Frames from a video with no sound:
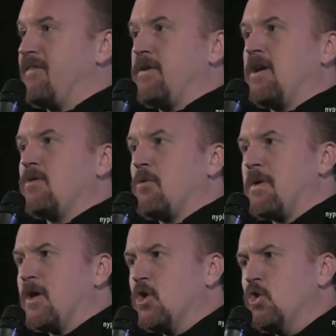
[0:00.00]
Every year there'd
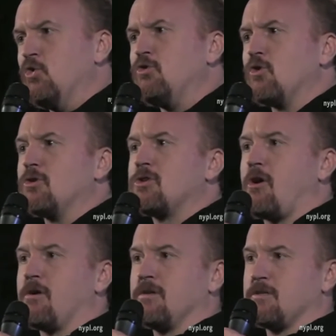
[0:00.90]
be a new George
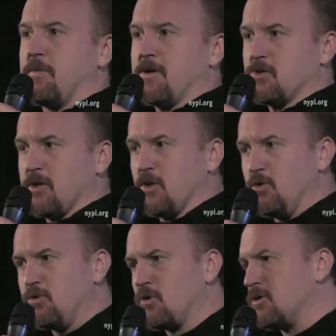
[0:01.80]
Carlin special, a
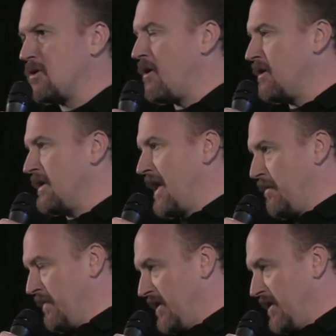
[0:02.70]
new George Carlin album.